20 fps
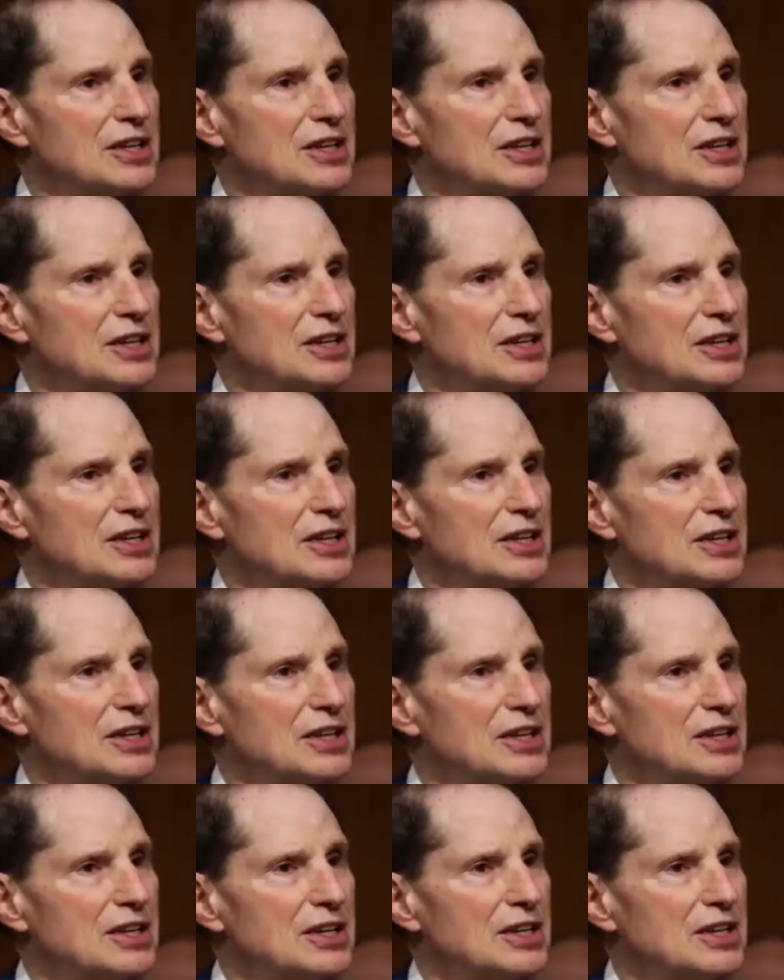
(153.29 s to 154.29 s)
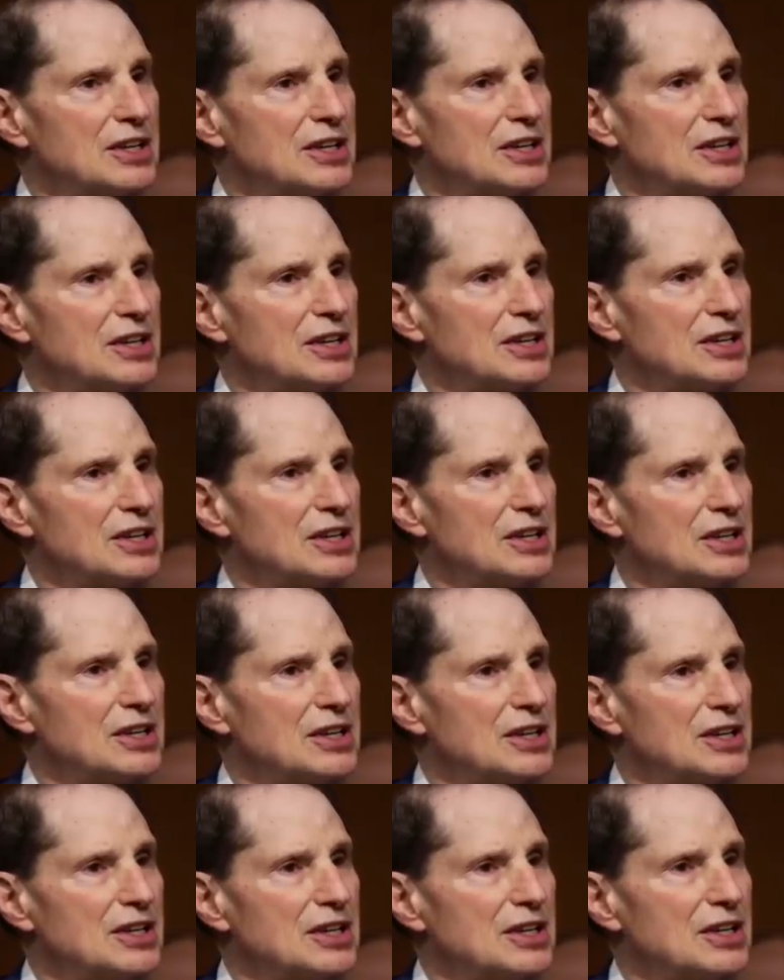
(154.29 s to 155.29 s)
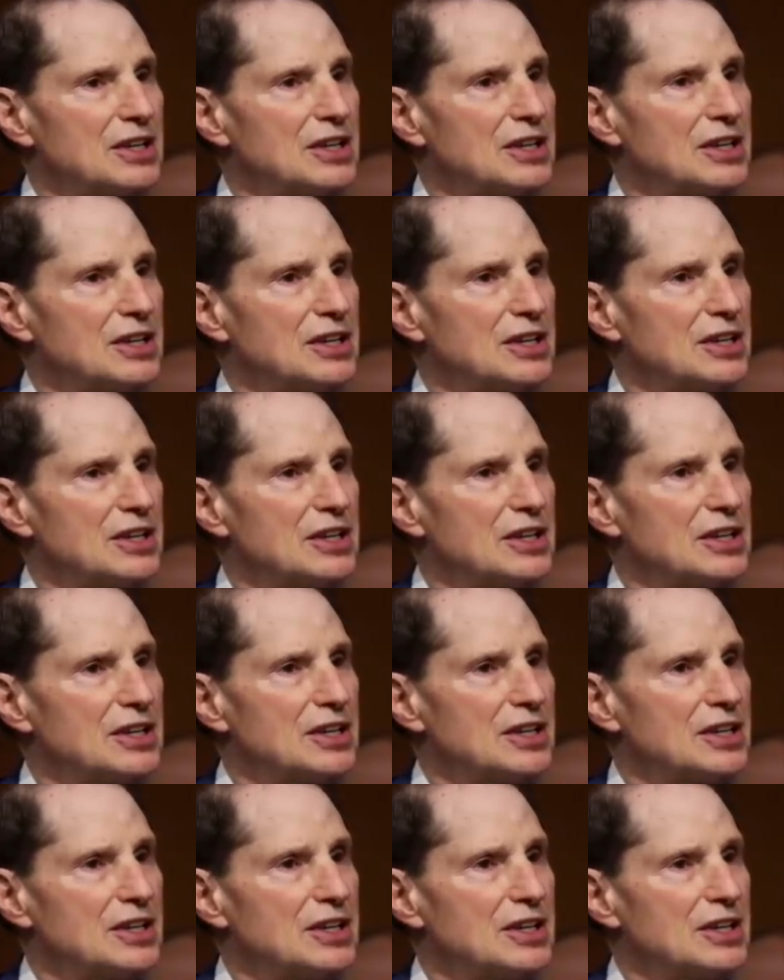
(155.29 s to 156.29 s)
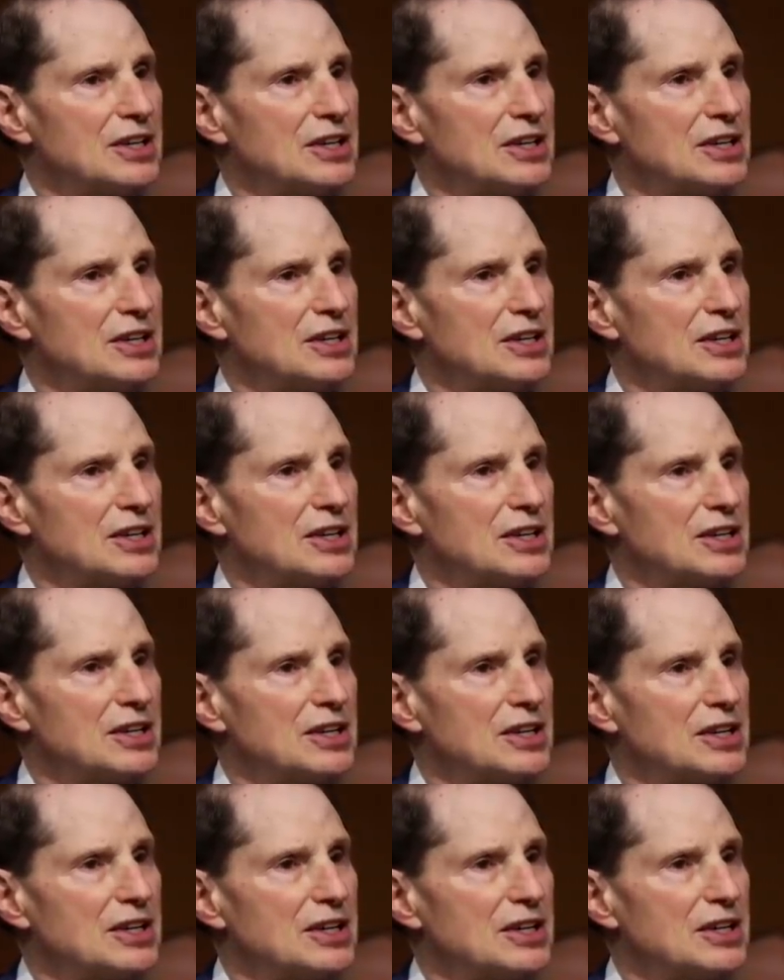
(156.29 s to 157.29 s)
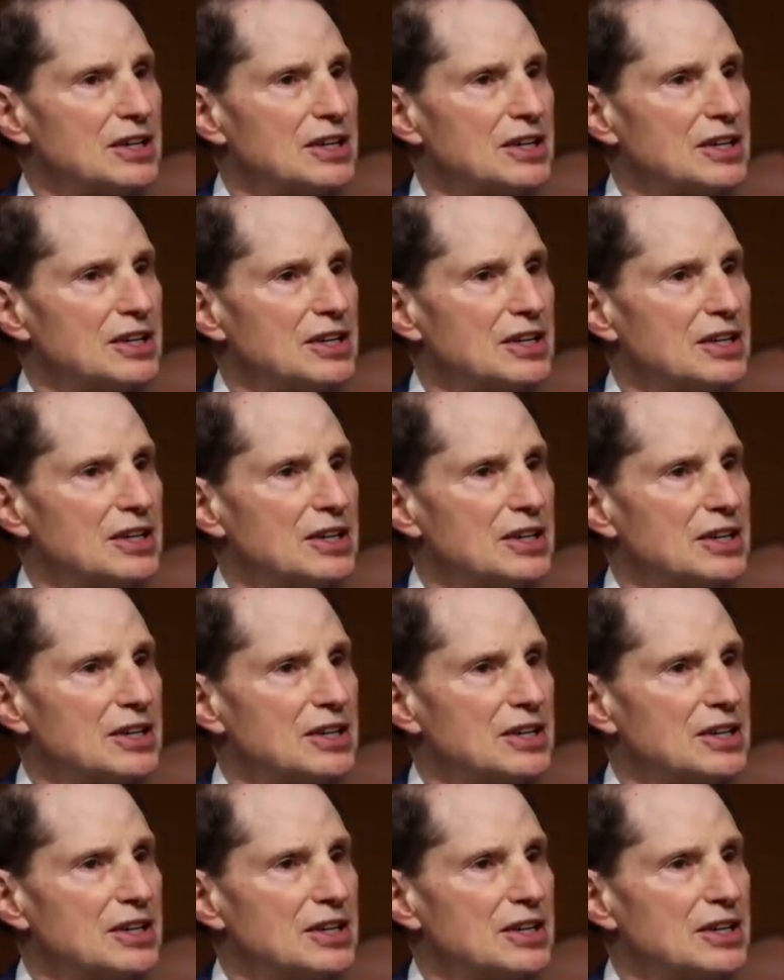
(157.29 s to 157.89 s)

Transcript: This person isn't speaking.